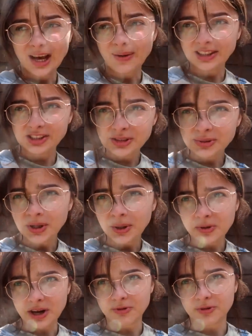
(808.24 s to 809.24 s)
Now, I do
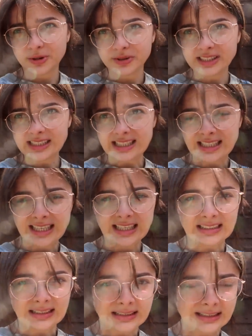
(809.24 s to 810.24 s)
know that roses need
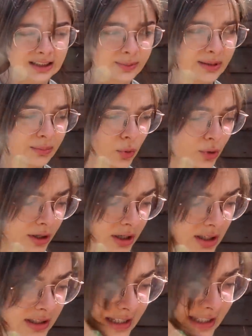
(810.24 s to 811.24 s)
a little bit
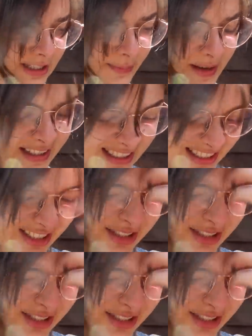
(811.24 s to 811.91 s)
more space,